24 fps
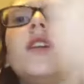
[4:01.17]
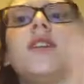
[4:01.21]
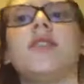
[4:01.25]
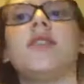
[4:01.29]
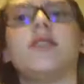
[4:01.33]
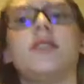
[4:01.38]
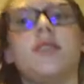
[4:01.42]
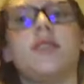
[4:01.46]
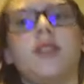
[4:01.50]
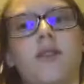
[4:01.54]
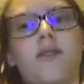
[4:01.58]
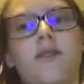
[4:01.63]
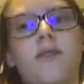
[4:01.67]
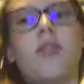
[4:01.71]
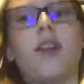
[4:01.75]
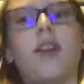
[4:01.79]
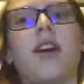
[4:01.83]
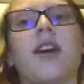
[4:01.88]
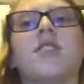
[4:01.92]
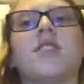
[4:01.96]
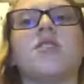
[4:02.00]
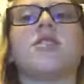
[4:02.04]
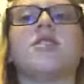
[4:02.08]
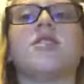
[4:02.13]
stuff that
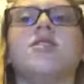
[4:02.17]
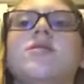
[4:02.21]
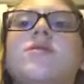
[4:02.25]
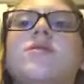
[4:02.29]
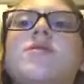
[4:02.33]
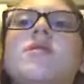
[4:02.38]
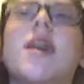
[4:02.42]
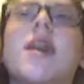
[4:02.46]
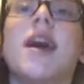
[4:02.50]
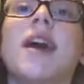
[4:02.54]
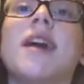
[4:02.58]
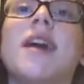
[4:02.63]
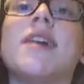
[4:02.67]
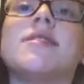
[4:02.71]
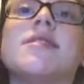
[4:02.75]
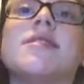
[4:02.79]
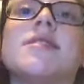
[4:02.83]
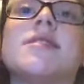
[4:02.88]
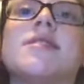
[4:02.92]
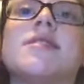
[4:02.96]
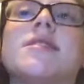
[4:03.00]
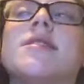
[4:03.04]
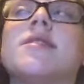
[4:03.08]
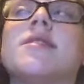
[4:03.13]
I should do
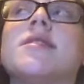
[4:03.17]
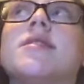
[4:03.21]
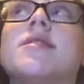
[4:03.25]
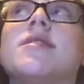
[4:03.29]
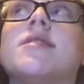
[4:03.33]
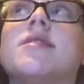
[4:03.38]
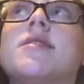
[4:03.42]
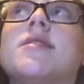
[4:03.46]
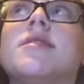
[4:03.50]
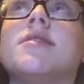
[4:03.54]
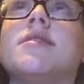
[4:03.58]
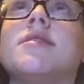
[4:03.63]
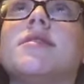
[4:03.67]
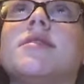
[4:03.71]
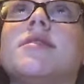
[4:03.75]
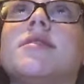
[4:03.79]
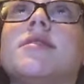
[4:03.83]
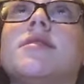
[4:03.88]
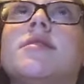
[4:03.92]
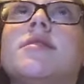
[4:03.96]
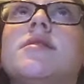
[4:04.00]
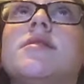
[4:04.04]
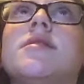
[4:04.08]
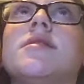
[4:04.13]
next.
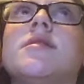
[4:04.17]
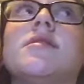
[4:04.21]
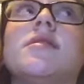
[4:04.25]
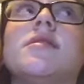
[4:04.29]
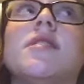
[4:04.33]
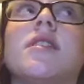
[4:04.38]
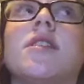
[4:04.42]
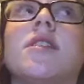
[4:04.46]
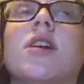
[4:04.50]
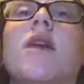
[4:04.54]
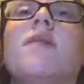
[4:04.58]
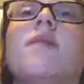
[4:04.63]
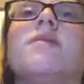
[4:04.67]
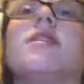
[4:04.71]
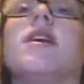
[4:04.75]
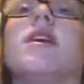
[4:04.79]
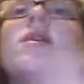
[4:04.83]
And comment